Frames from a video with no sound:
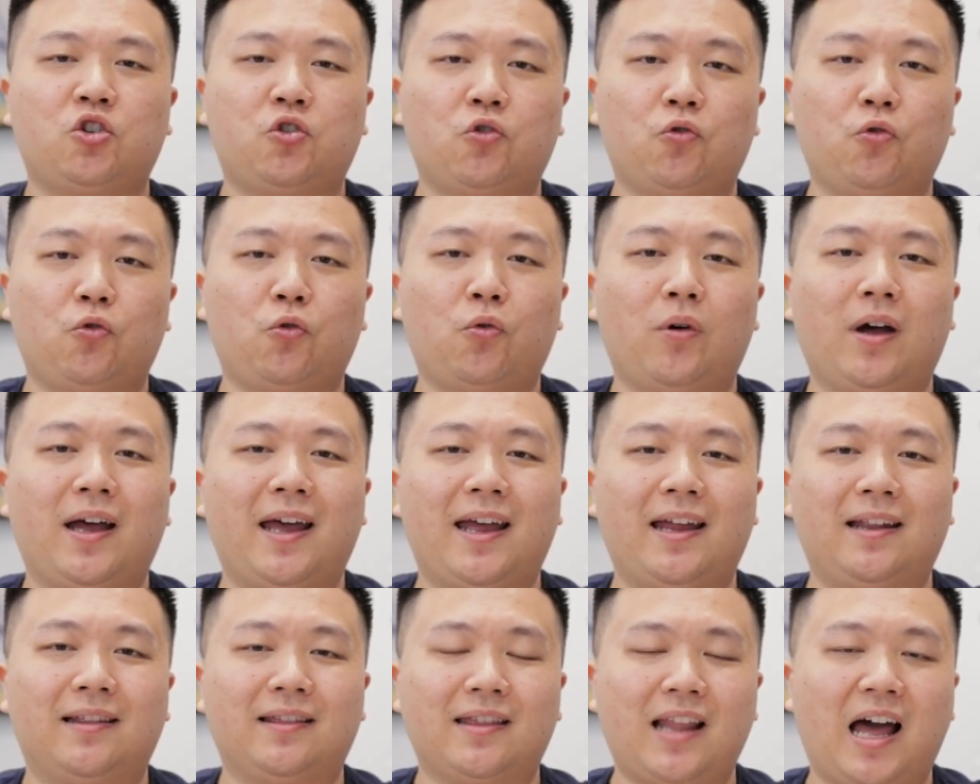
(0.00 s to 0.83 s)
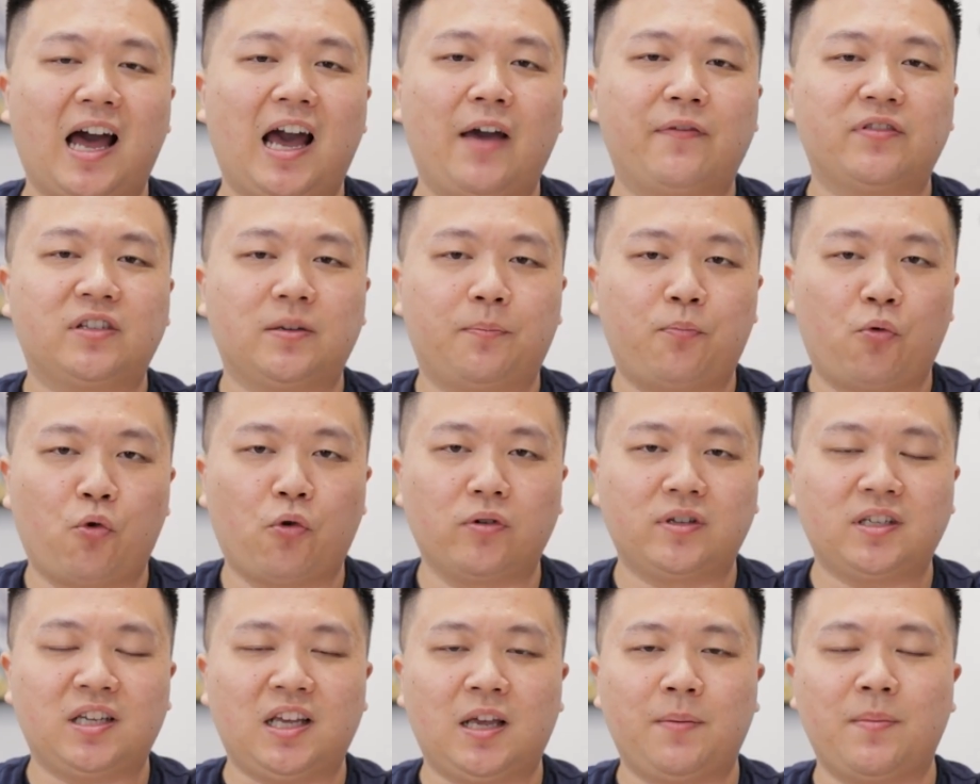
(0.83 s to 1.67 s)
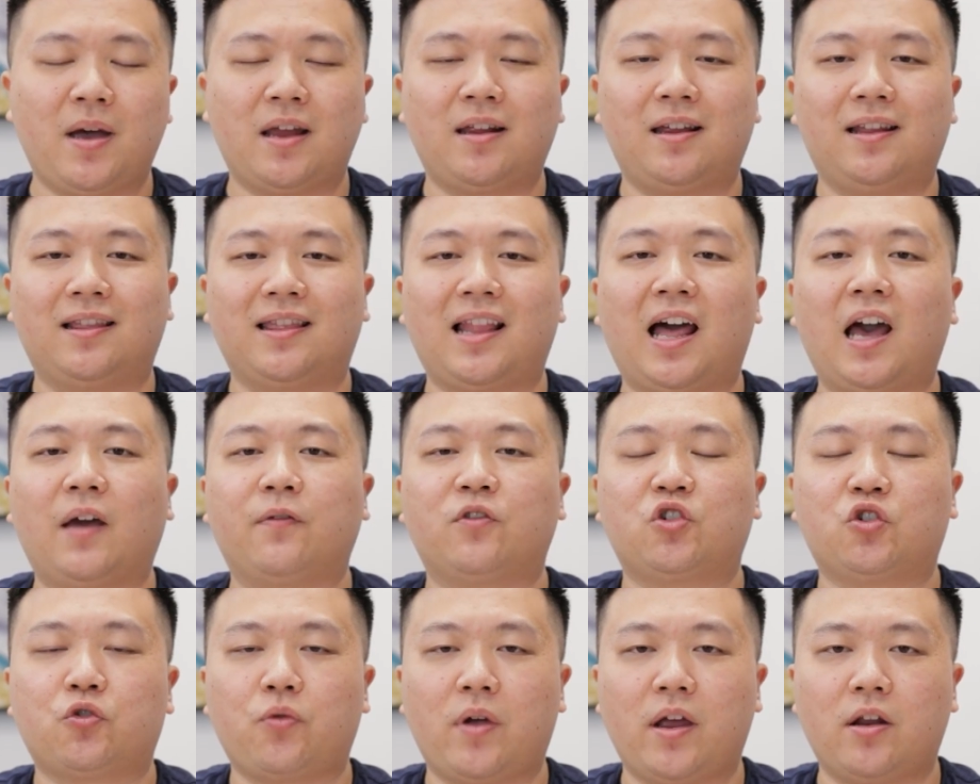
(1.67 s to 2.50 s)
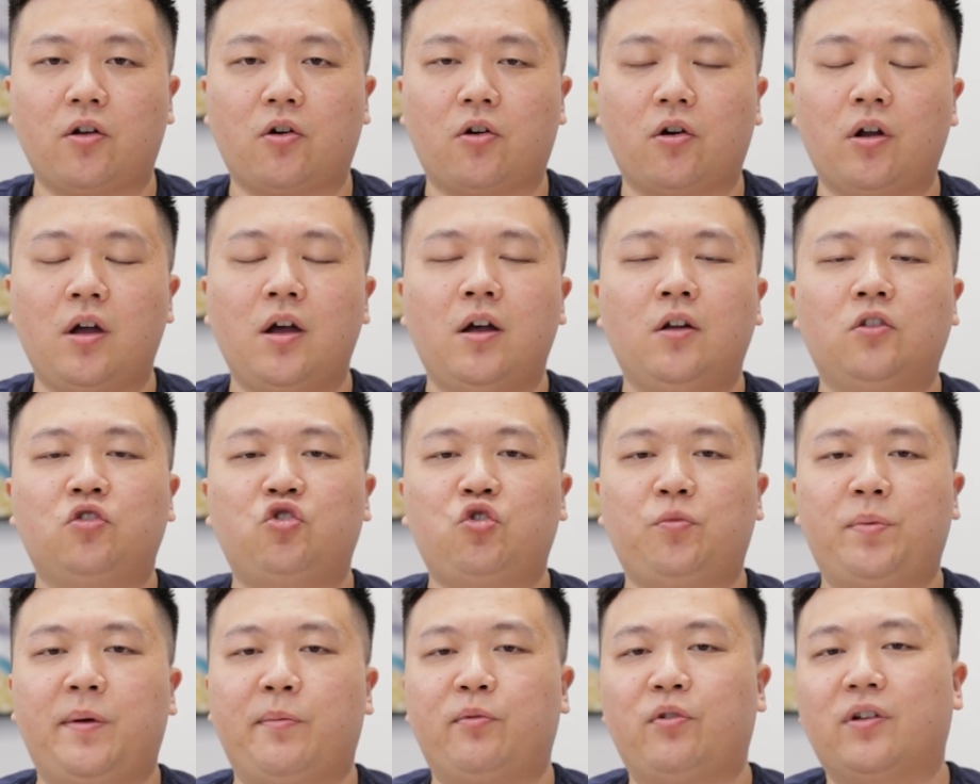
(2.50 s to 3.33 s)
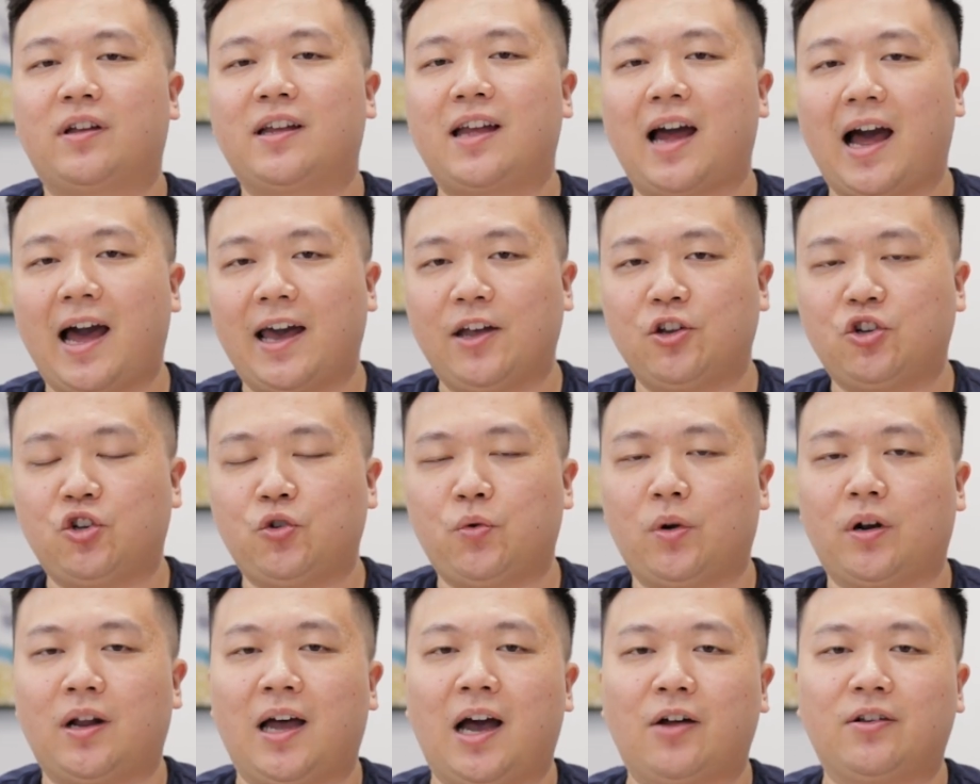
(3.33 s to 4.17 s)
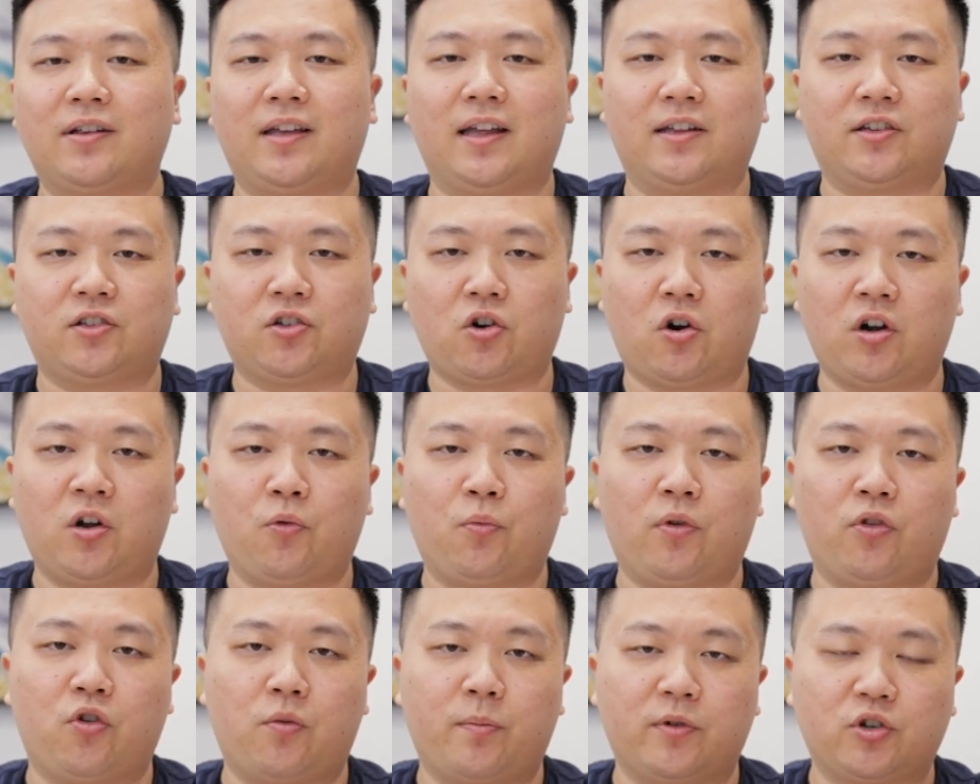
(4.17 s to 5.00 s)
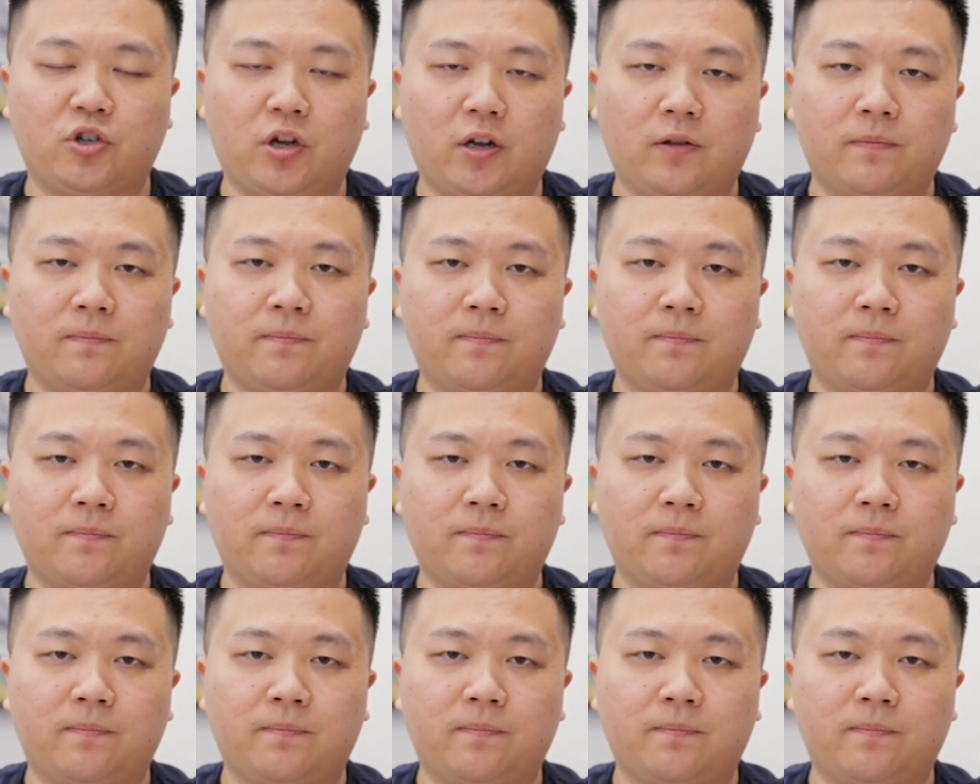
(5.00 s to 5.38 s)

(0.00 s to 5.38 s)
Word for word: to a live support team and a live trainer to be able to guide you on how to get started with your machine.